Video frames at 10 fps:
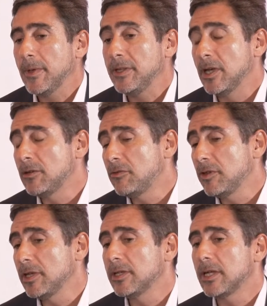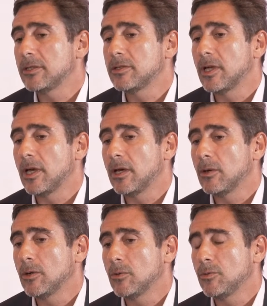The other thing that
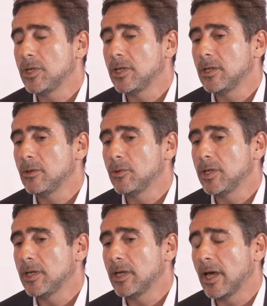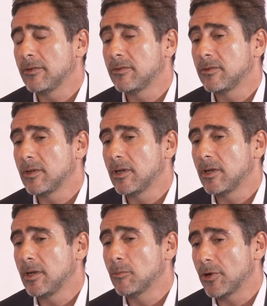we had
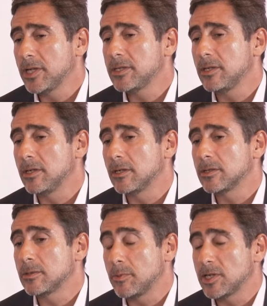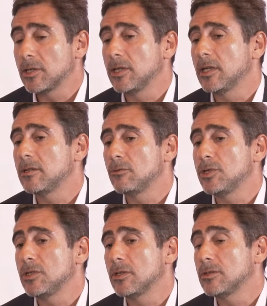embraced here, especially at the
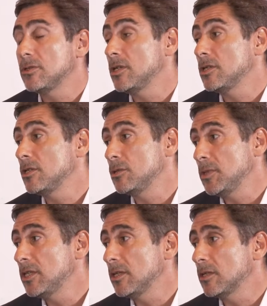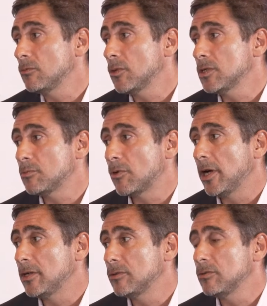regional associations meeting, it was
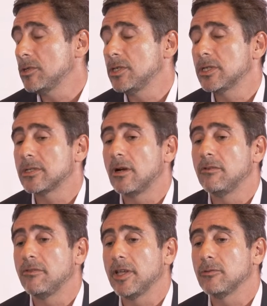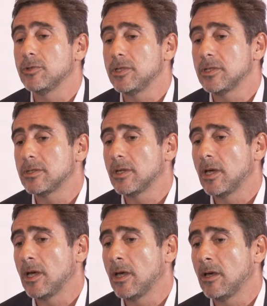prior to the GSR event, which is
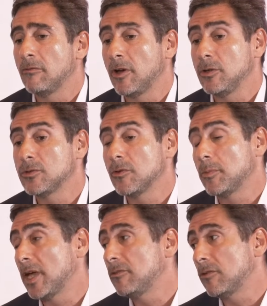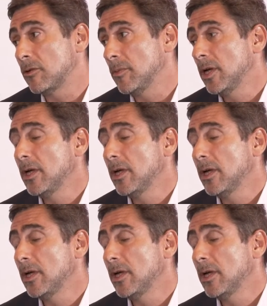a very useful platform